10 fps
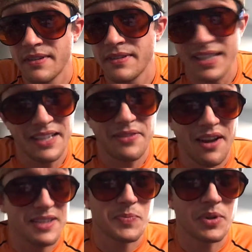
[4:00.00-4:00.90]
They'd give the
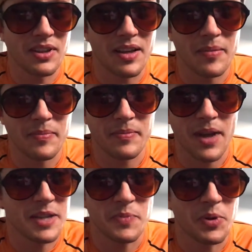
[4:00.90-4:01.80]

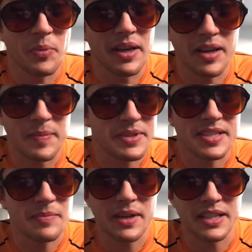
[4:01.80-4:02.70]
hospital bed up to
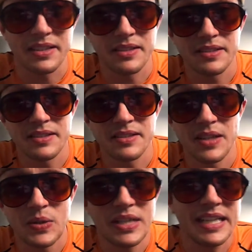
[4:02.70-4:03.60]
somebody
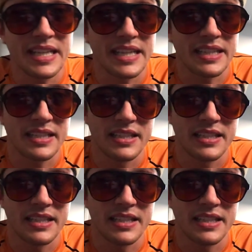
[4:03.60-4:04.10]
who needed it.